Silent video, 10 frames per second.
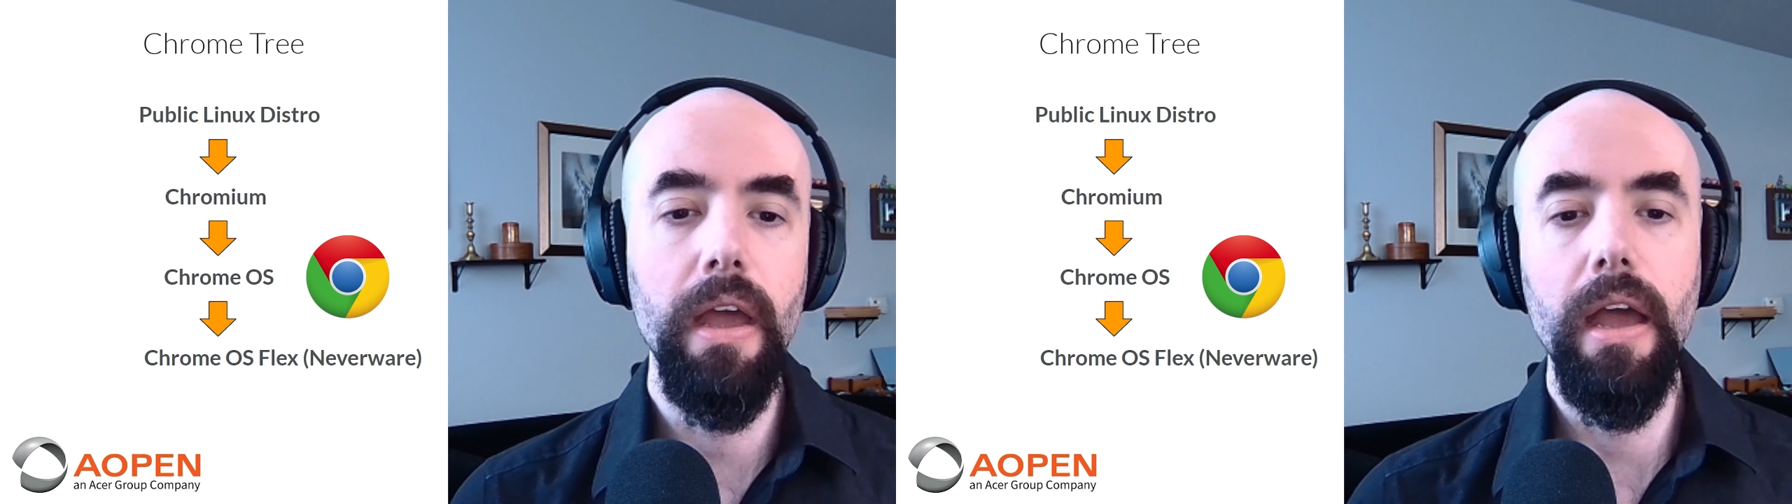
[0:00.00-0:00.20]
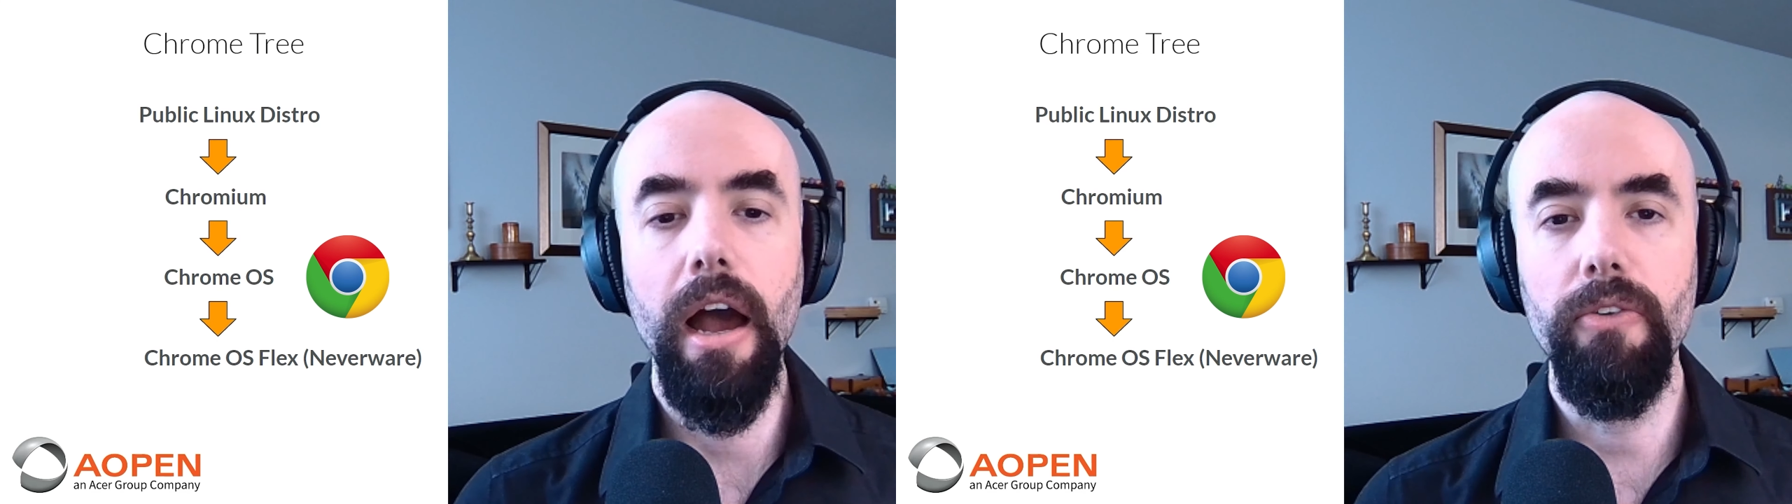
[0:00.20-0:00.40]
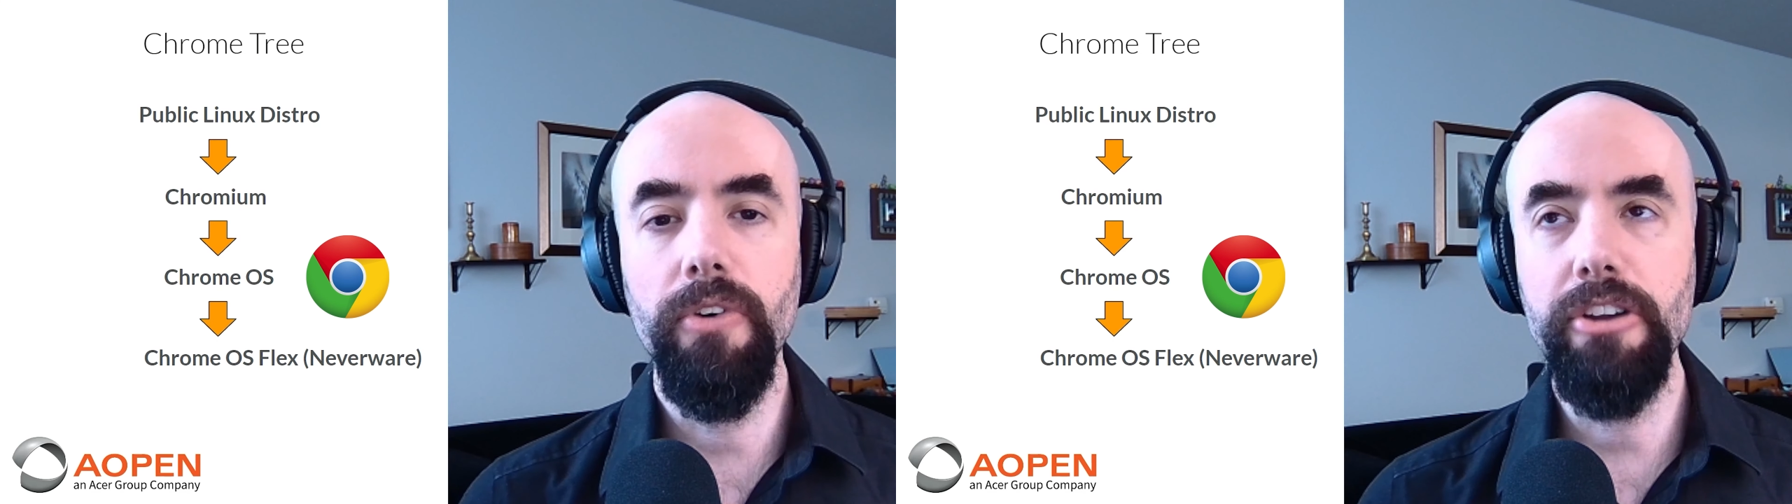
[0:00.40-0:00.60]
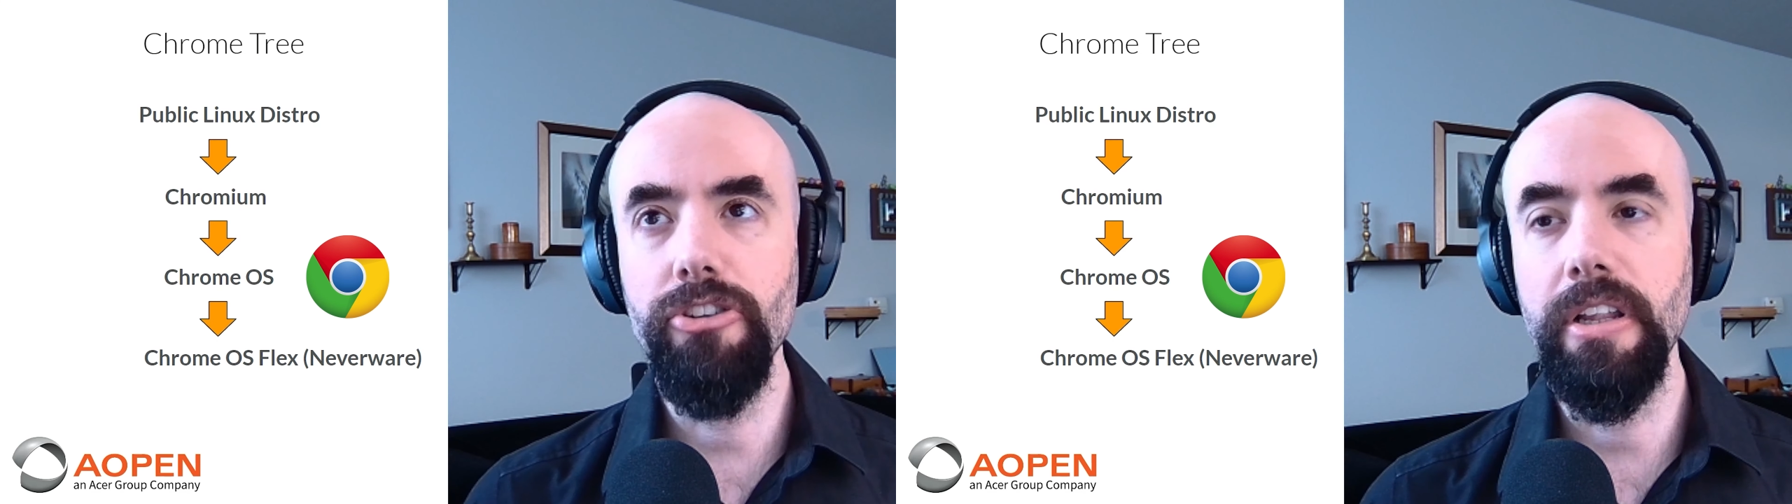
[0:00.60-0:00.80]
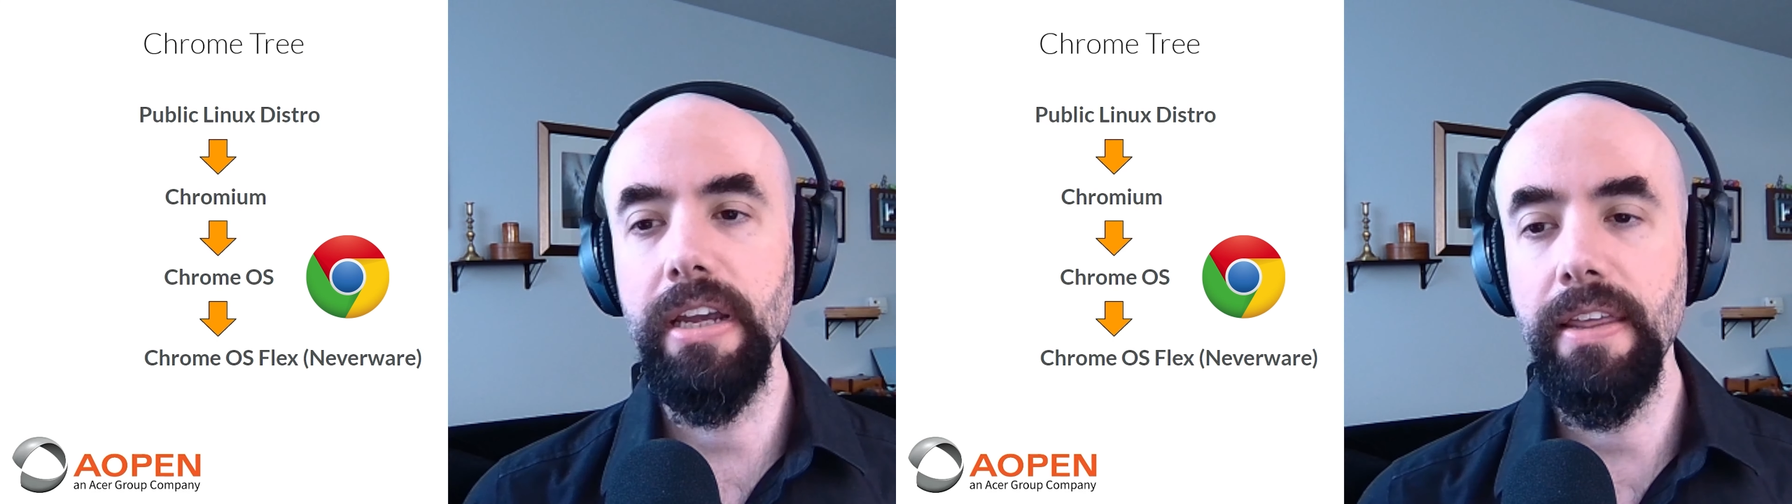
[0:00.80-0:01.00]

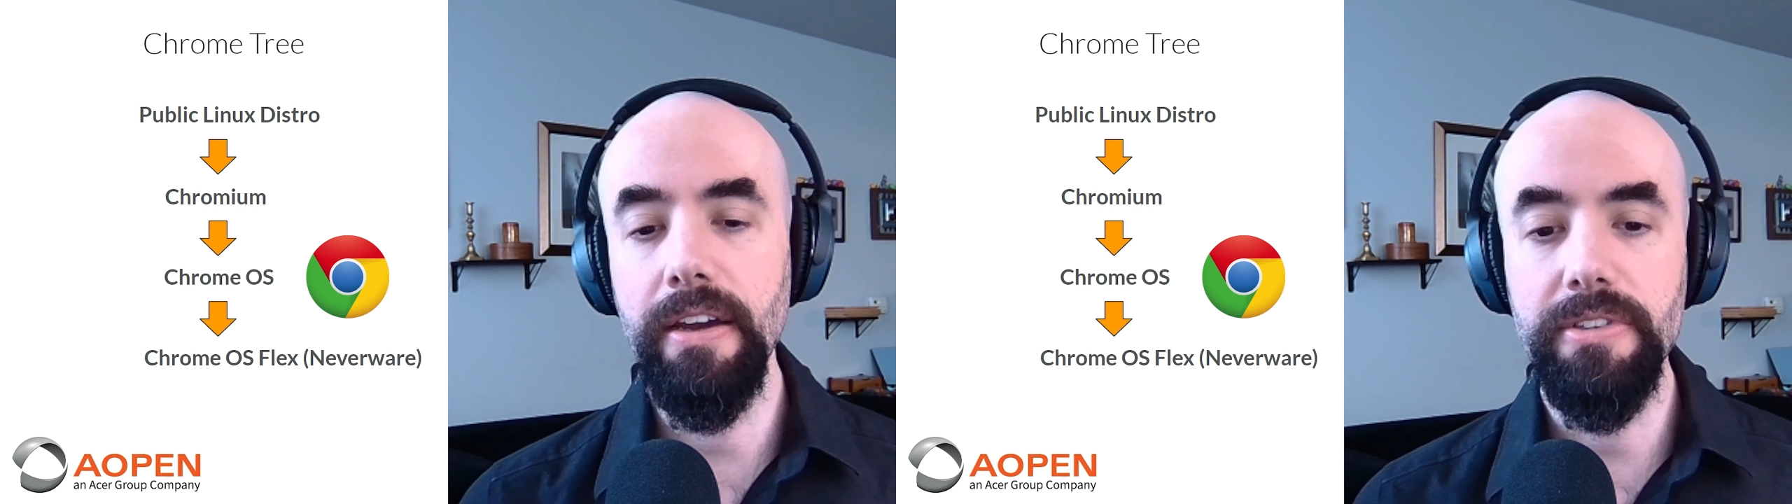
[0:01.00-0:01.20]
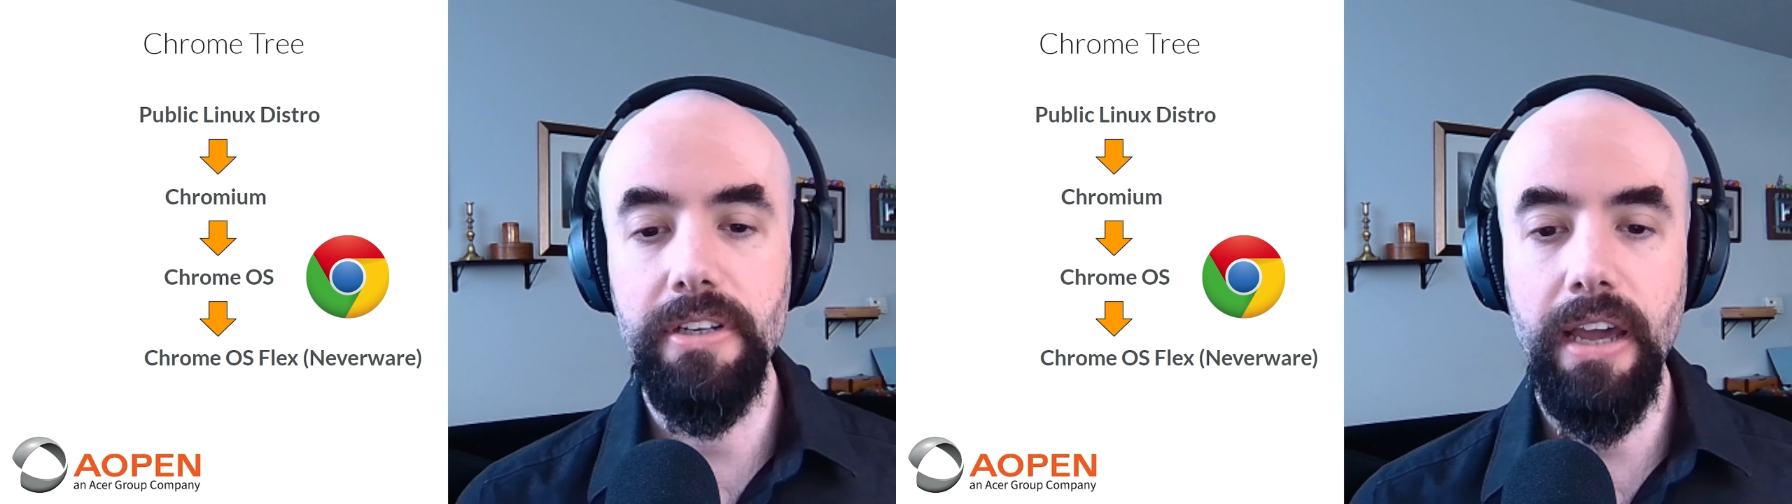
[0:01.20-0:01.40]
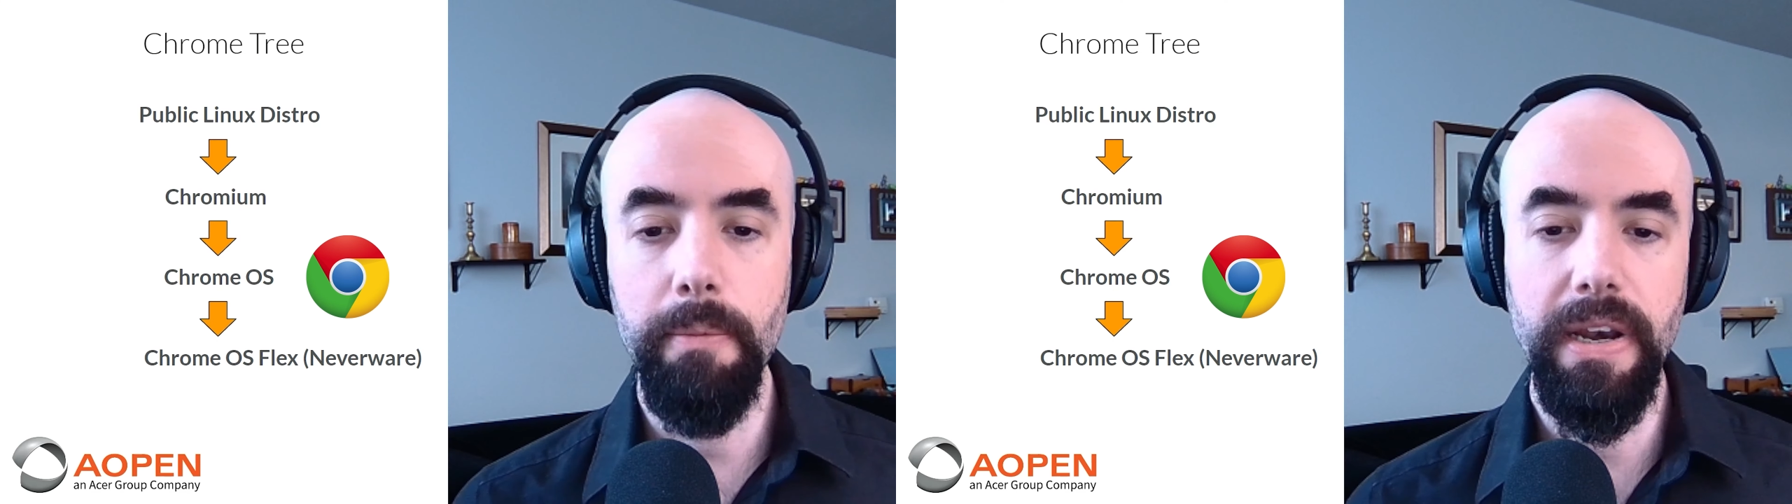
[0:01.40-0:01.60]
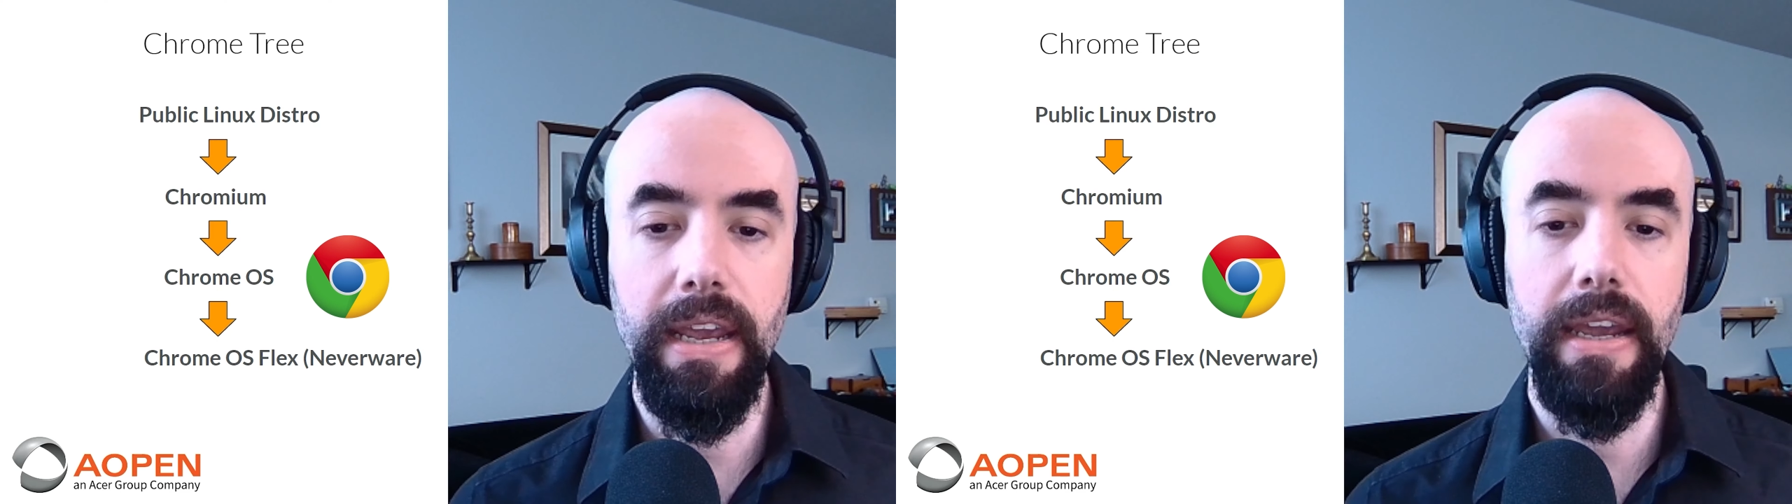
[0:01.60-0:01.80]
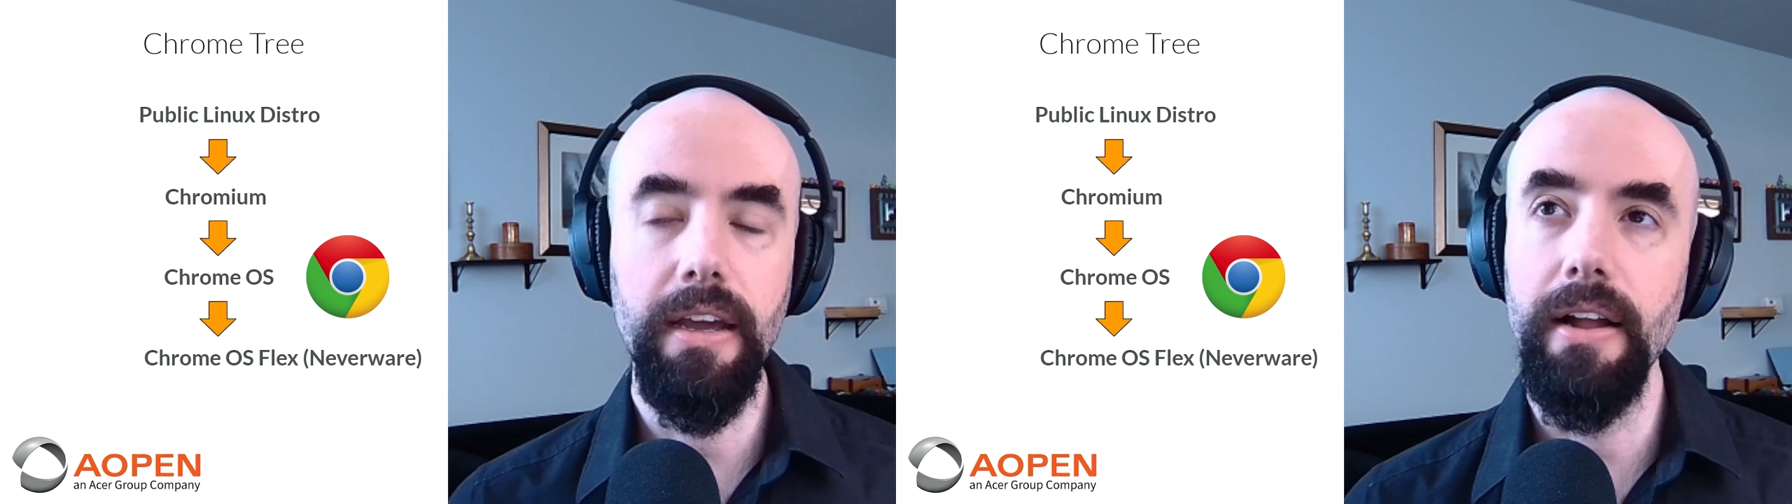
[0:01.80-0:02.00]
originally there was a
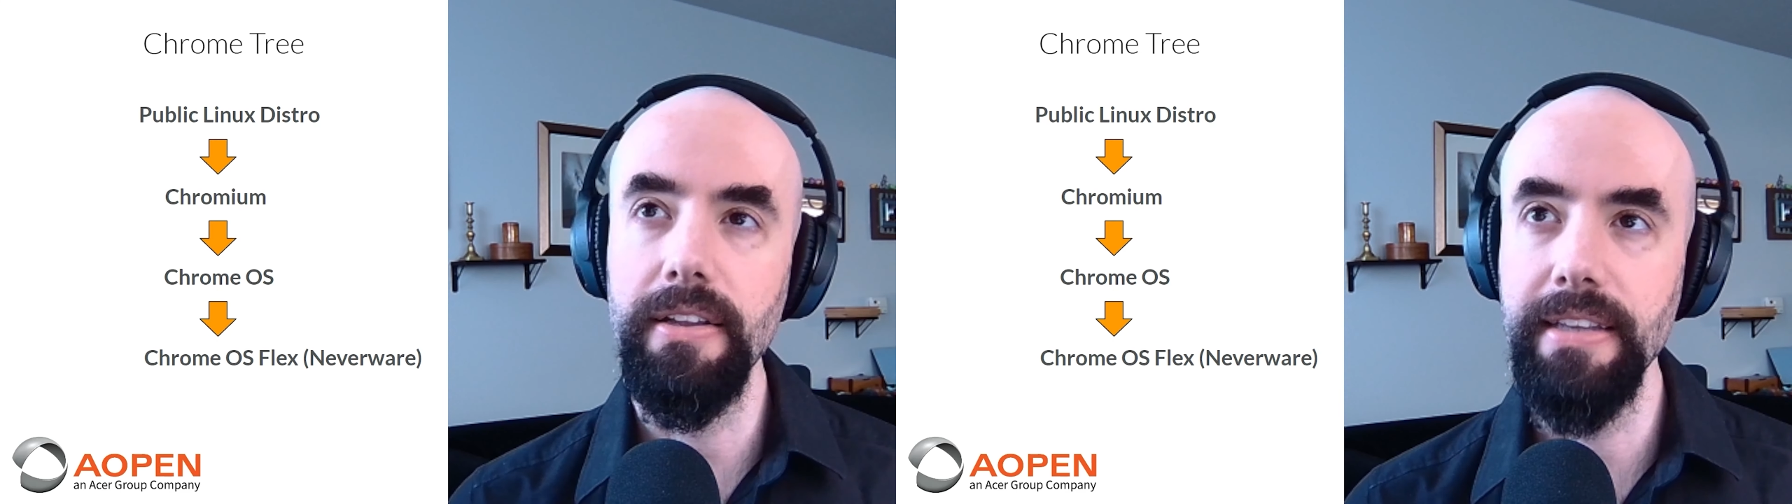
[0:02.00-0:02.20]
company called